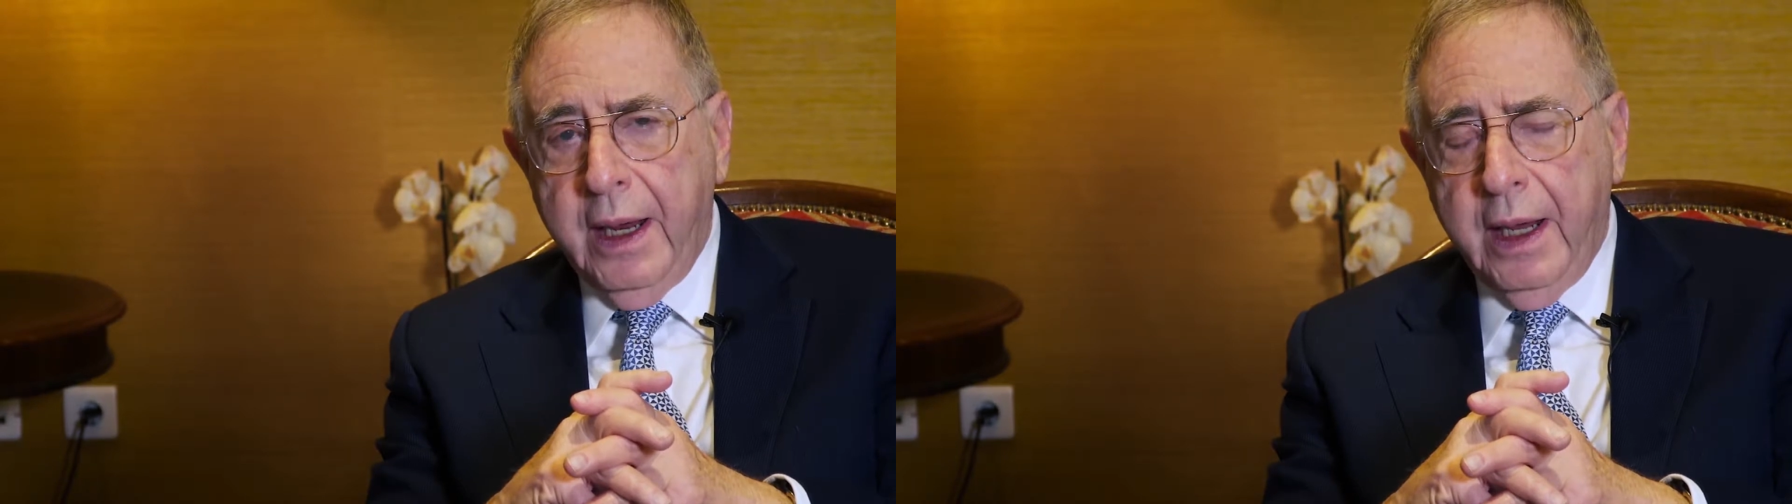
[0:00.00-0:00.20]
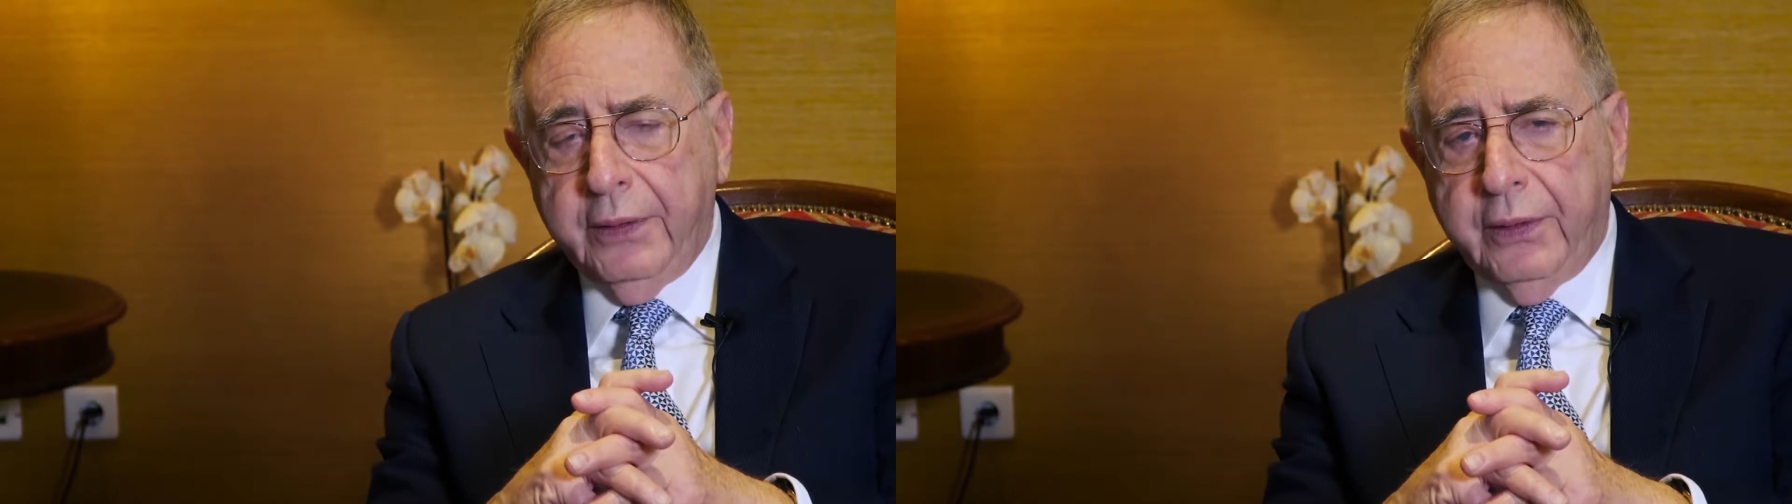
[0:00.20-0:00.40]
a
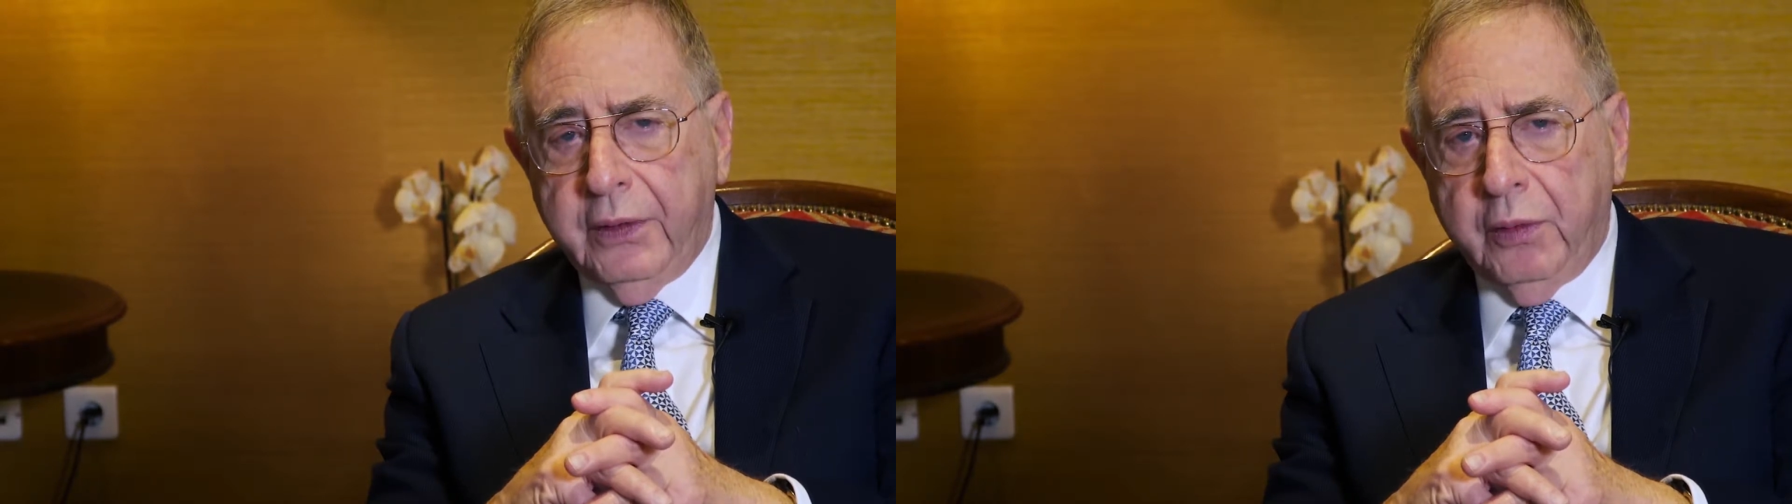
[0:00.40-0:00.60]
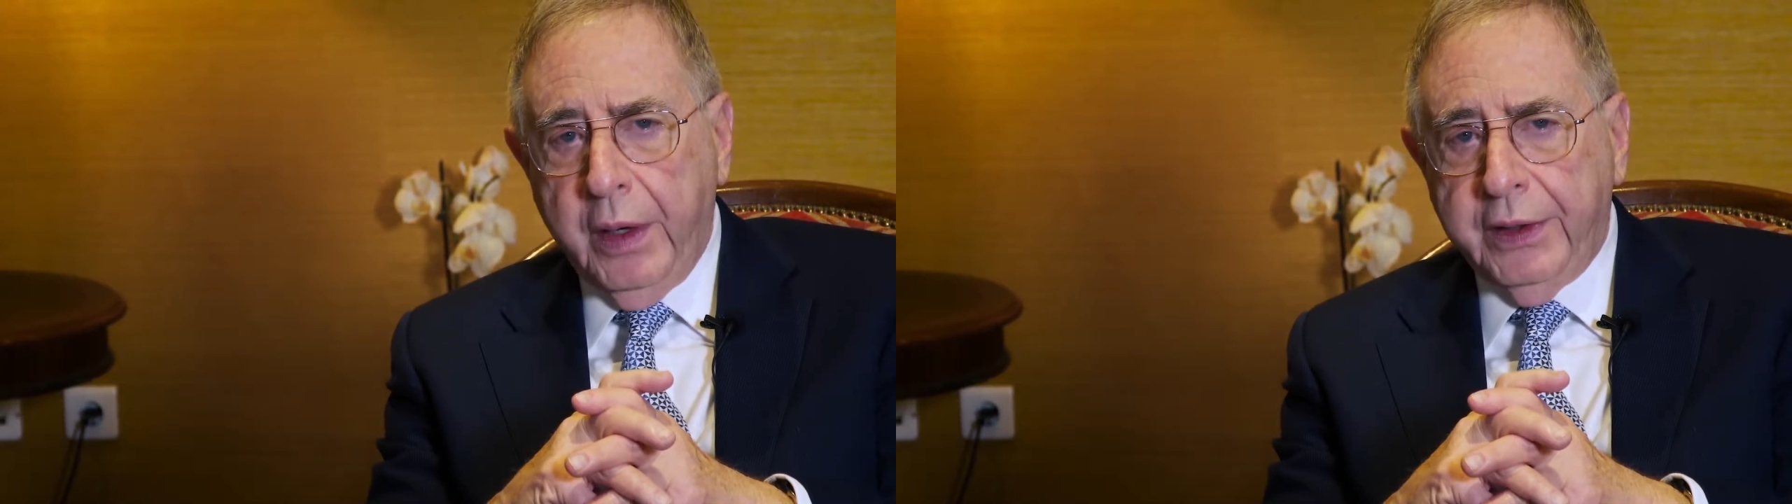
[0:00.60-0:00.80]

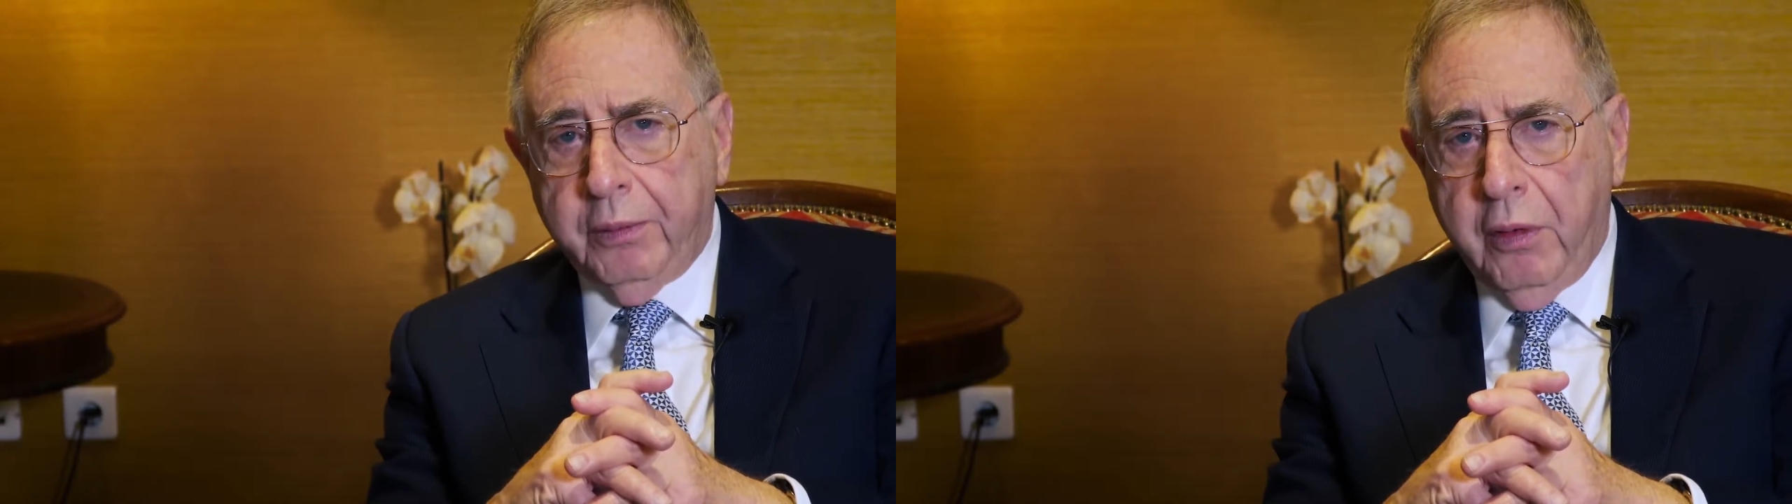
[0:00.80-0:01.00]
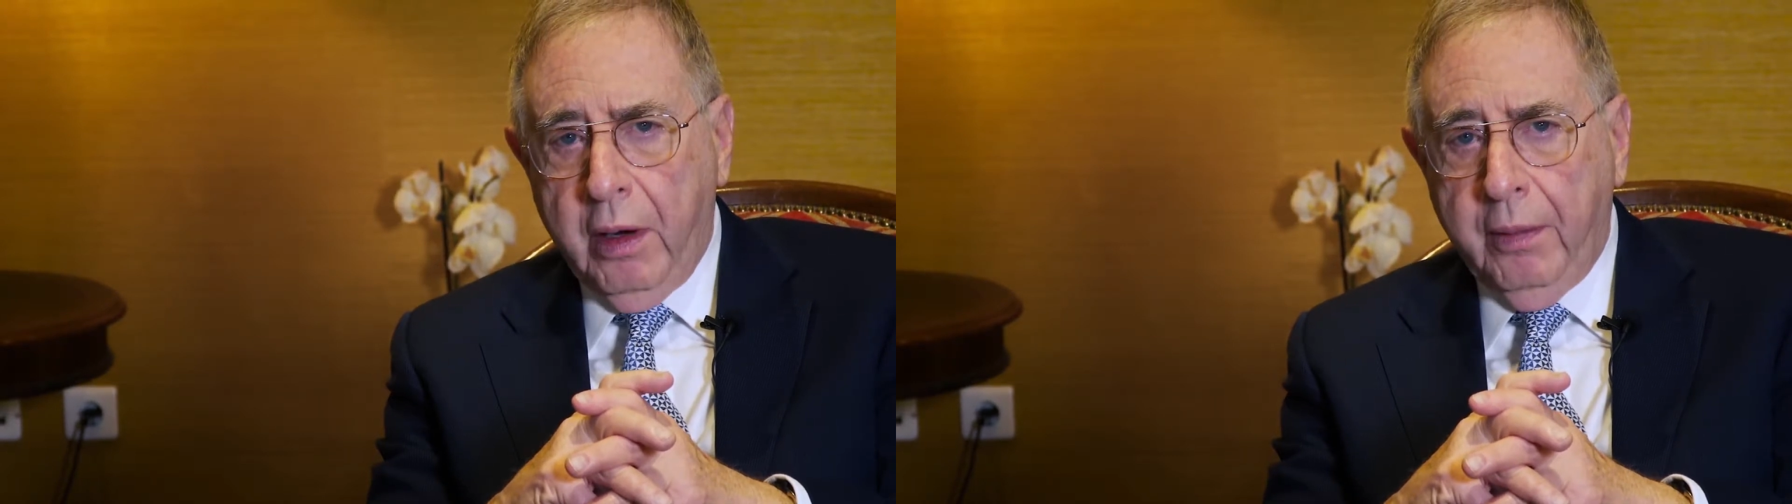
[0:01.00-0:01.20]
hazardous
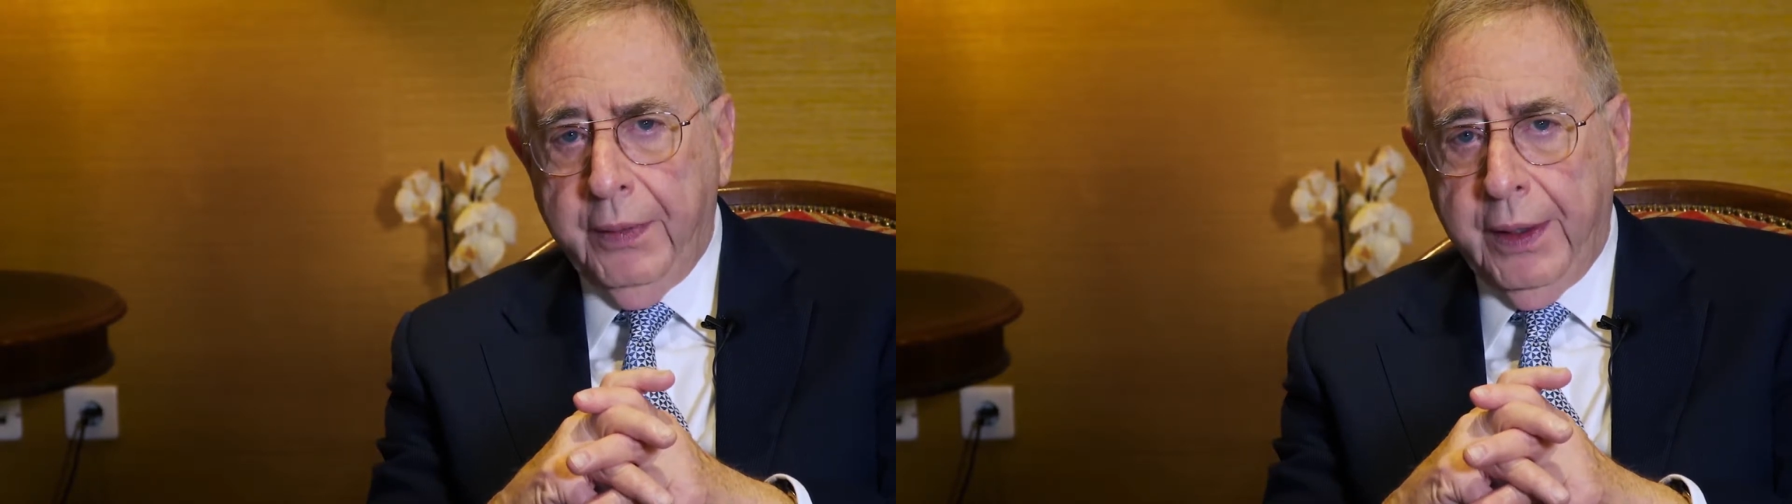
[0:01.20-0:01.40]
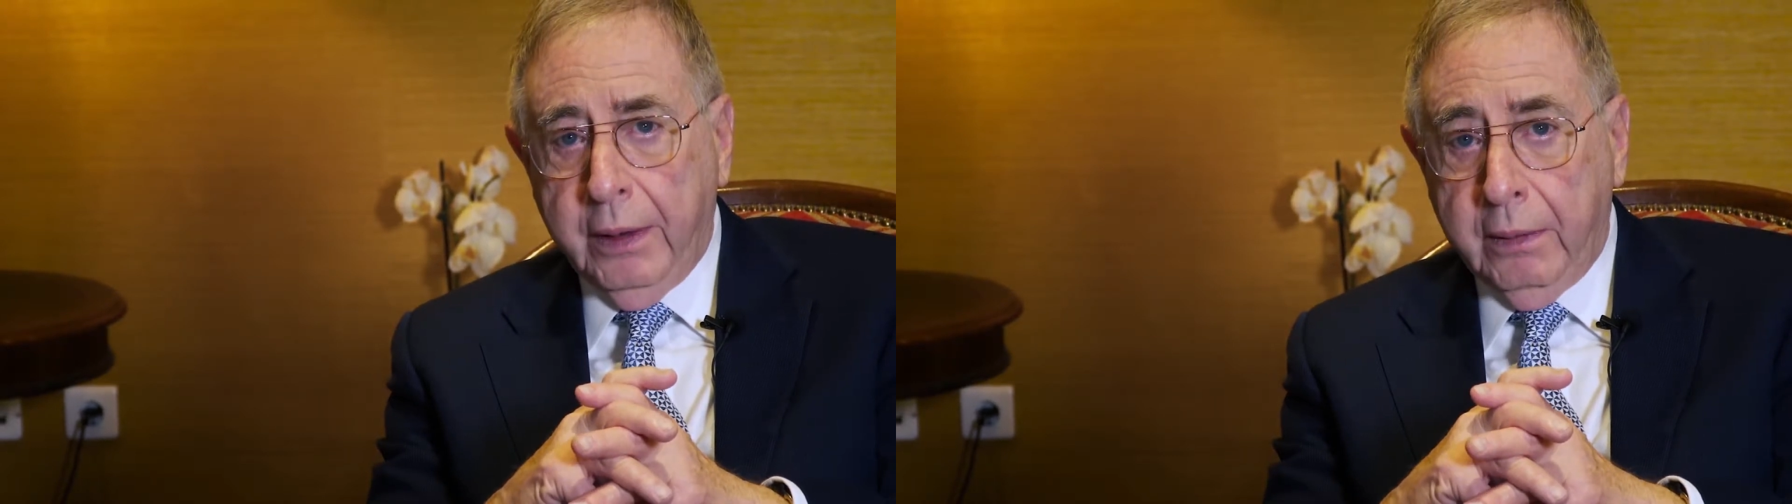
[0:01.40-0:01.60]
waste
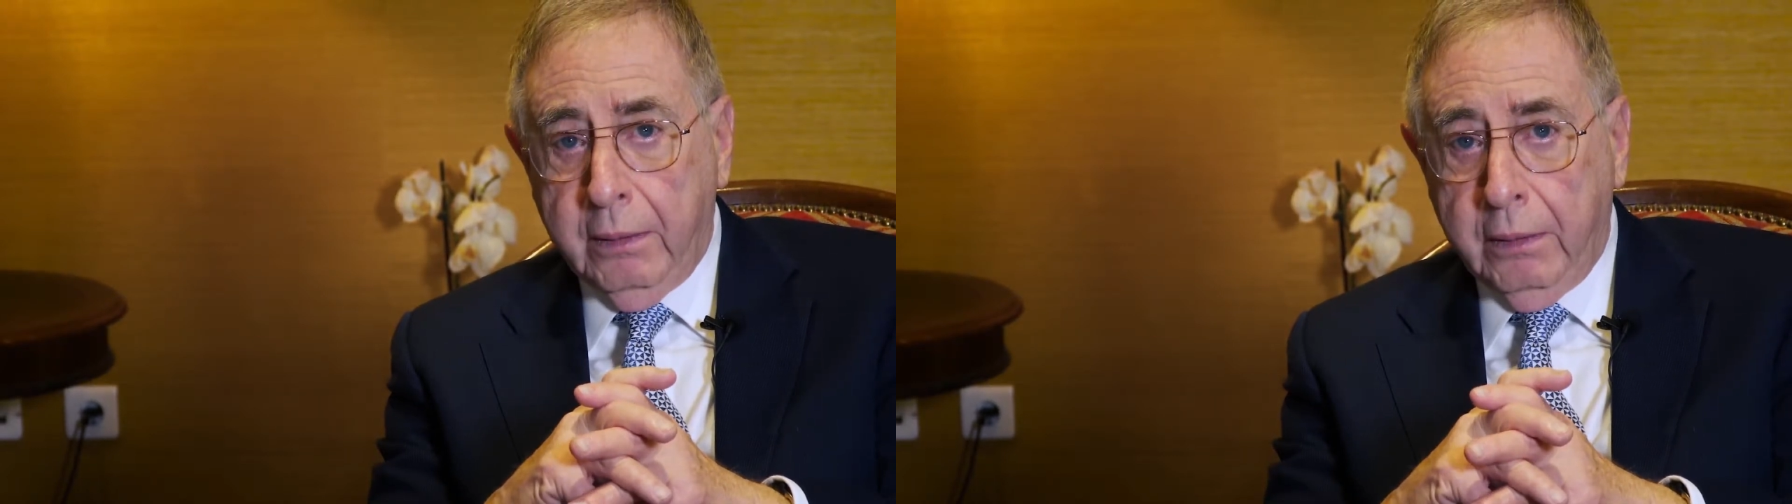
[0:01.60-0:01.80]
problem that it